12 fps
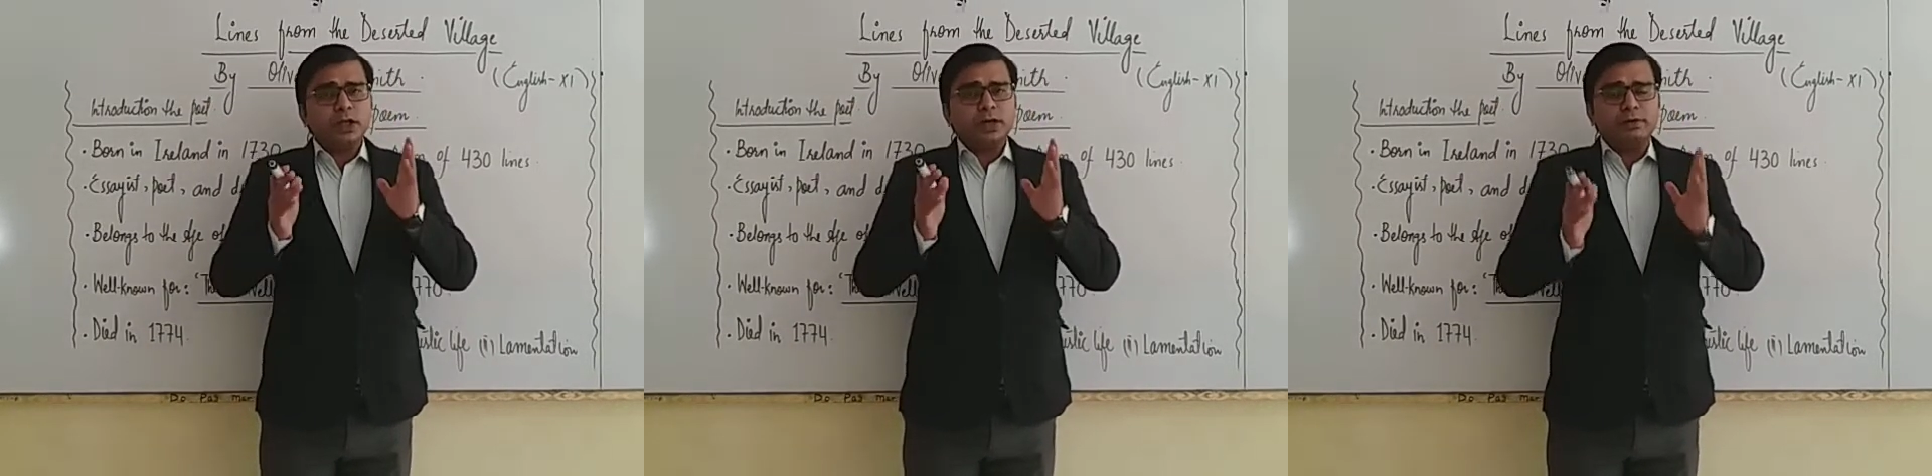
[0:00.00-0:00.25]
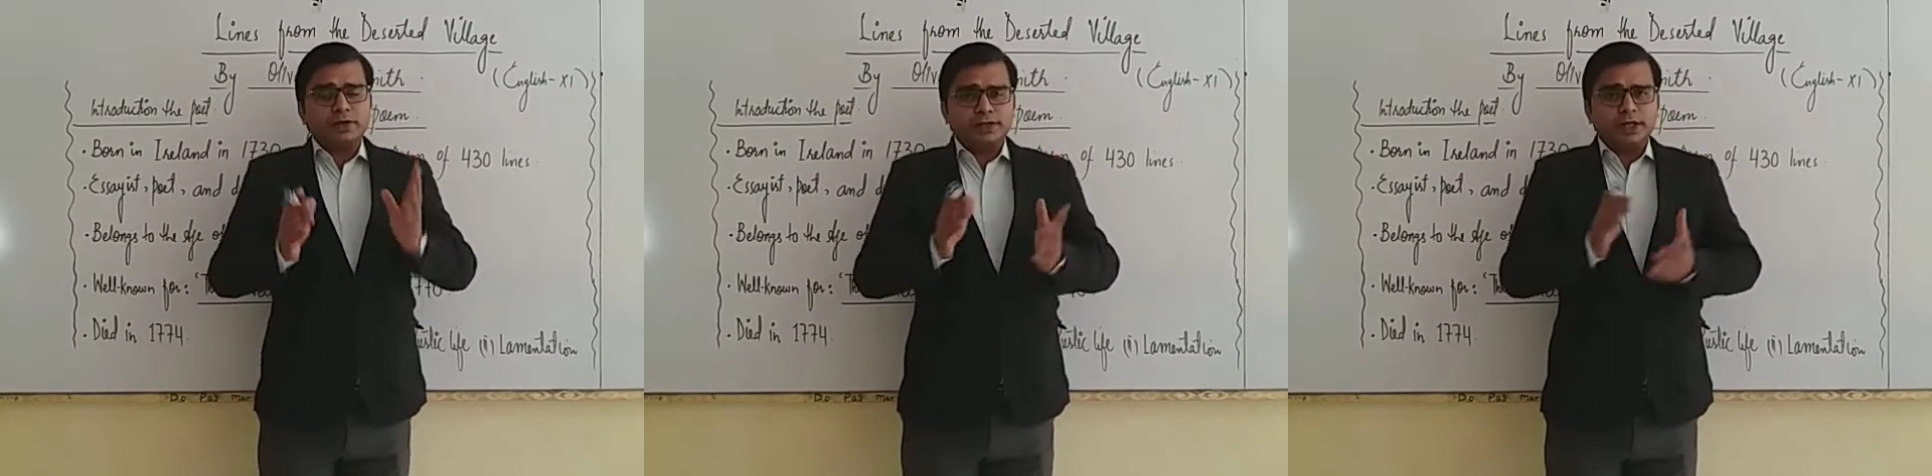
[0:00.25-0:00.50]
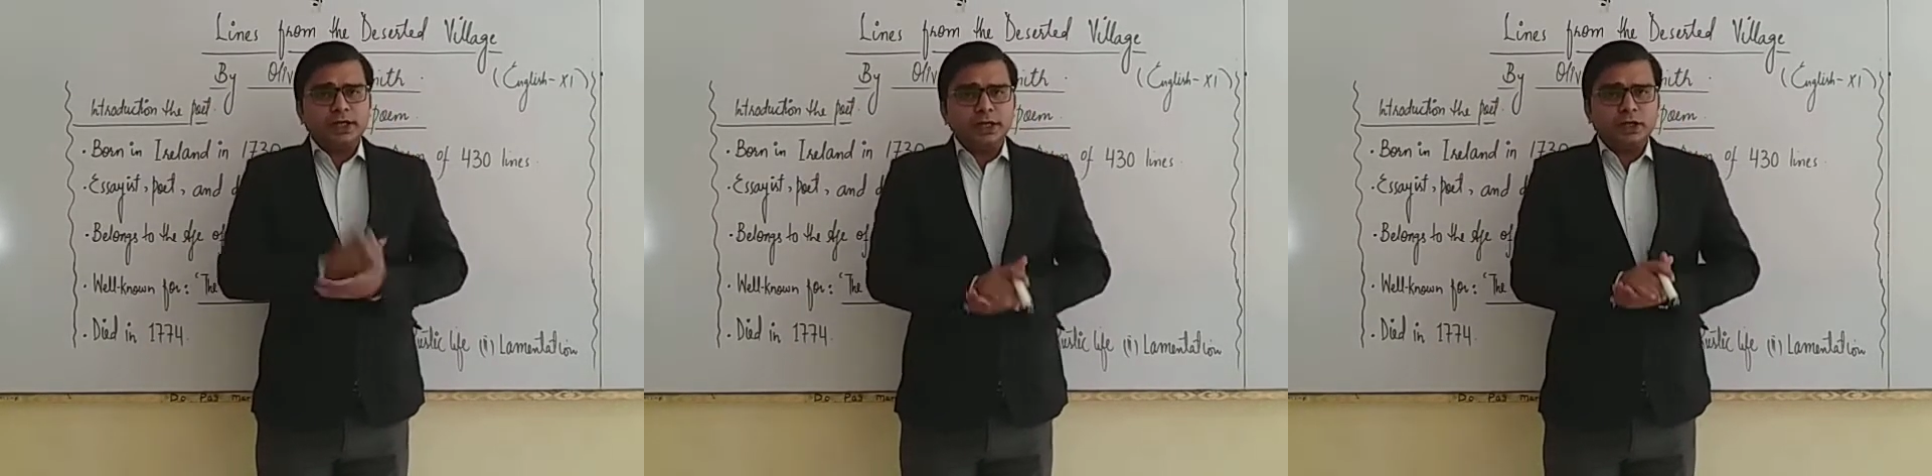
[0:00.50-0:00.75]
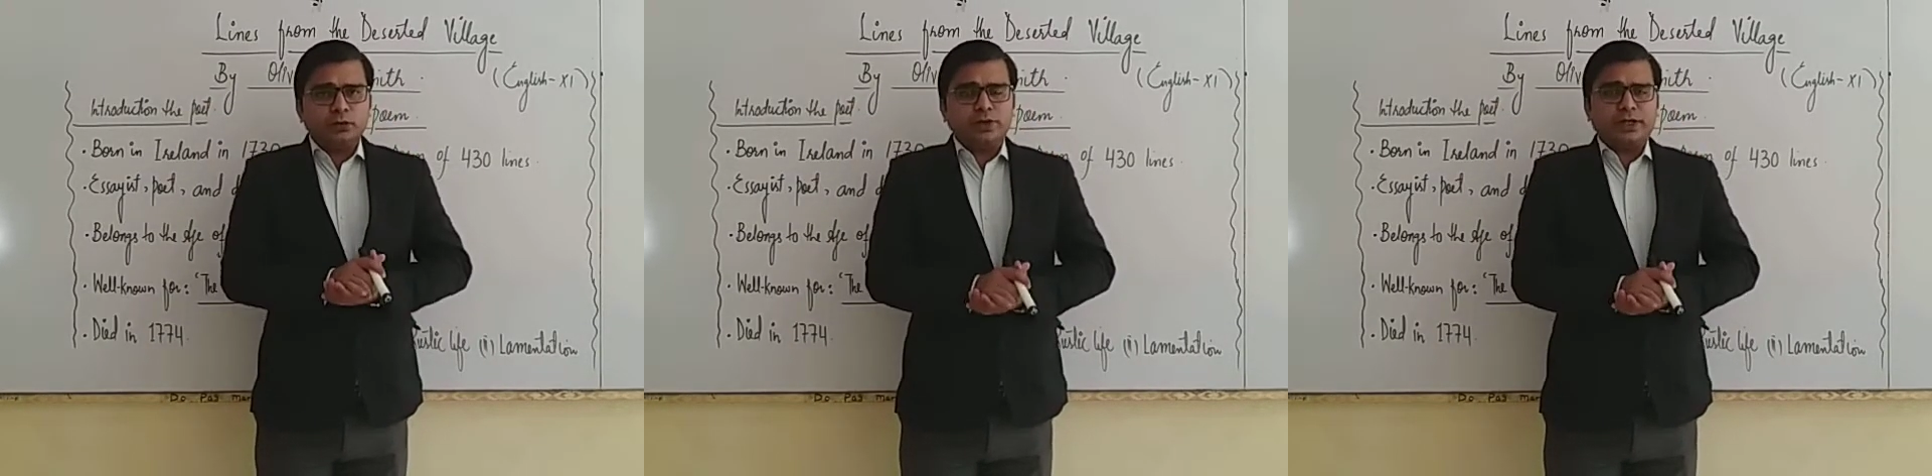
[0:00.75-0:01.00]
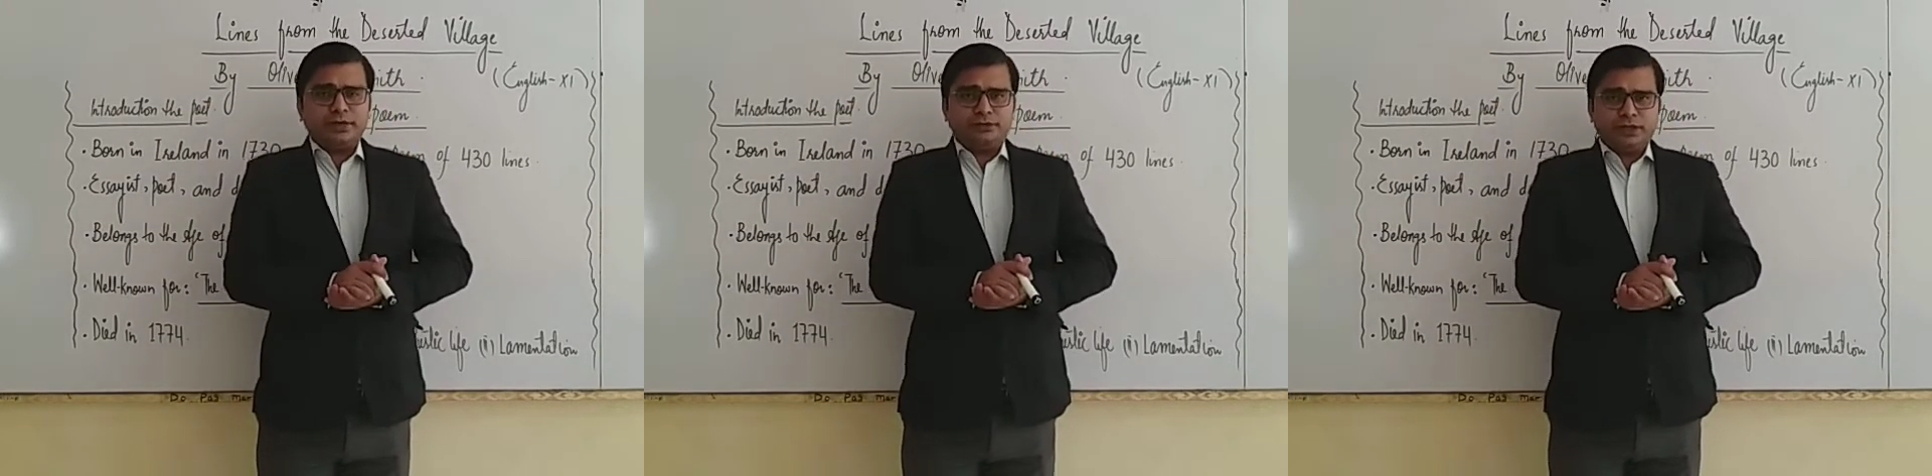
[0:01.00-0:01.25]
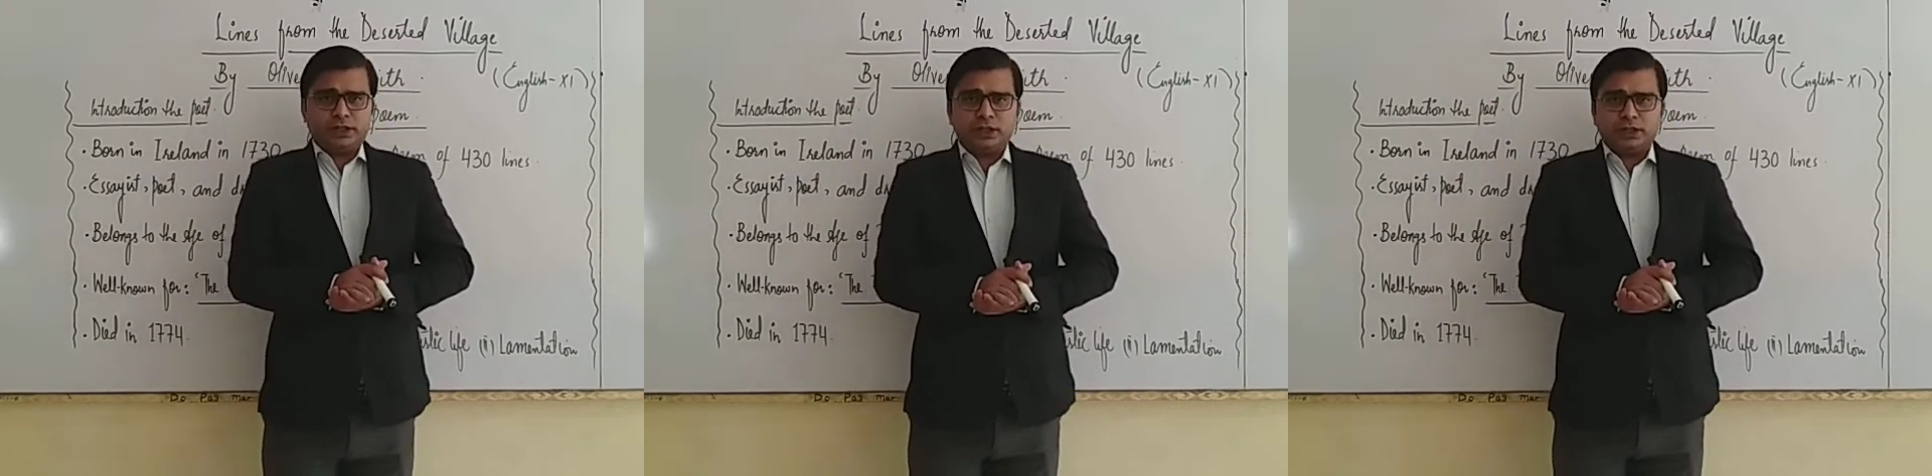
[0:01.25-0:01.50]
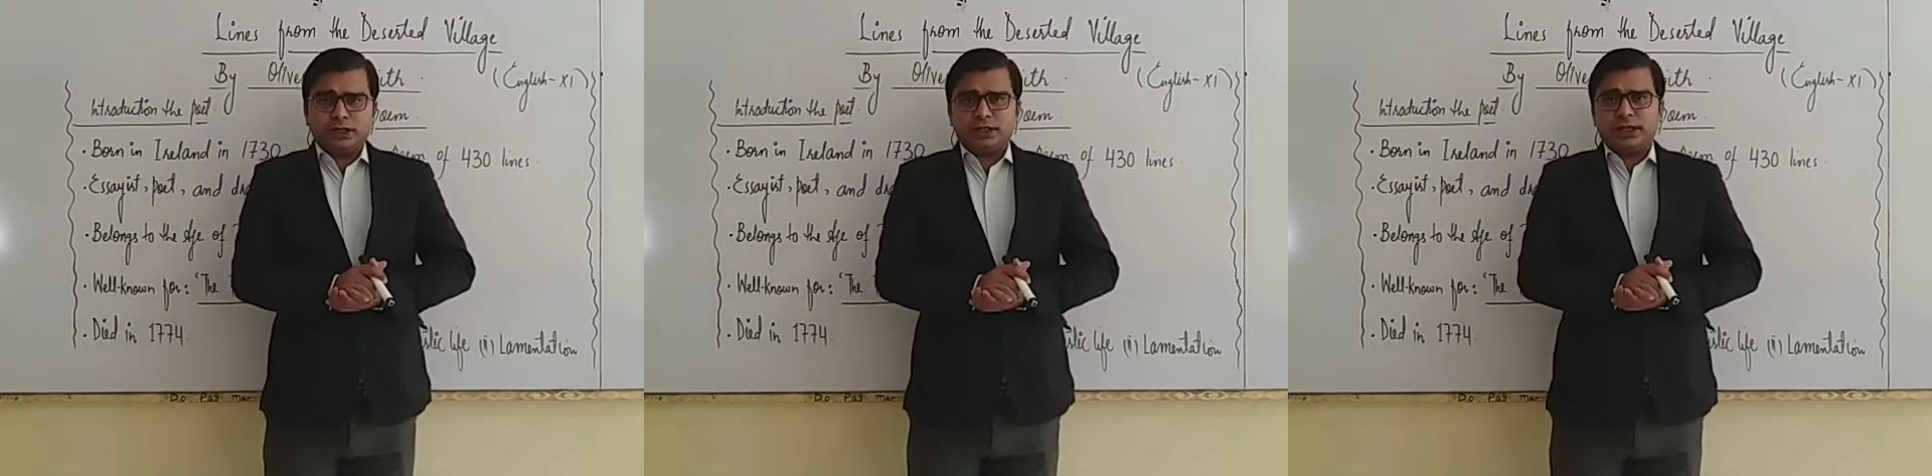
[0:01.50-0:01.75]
Recently, we have taken the